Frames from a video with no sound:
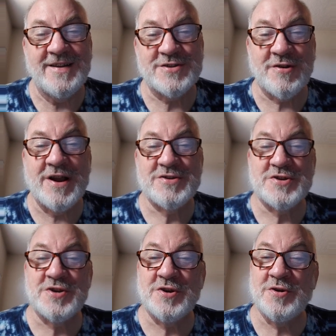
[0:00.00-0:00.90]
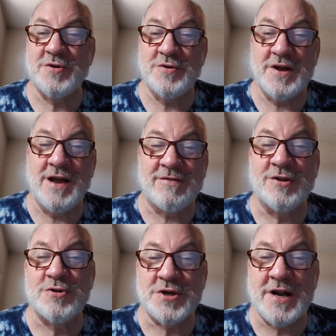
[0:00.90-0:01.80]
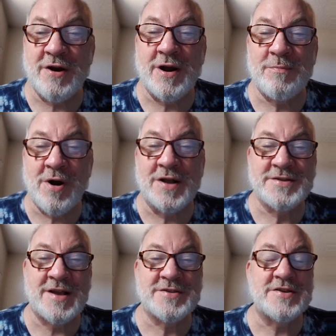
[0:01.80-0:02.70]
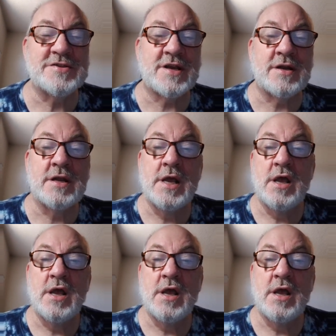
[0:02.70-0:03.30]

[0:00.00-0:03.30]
traced to evolutionary processes and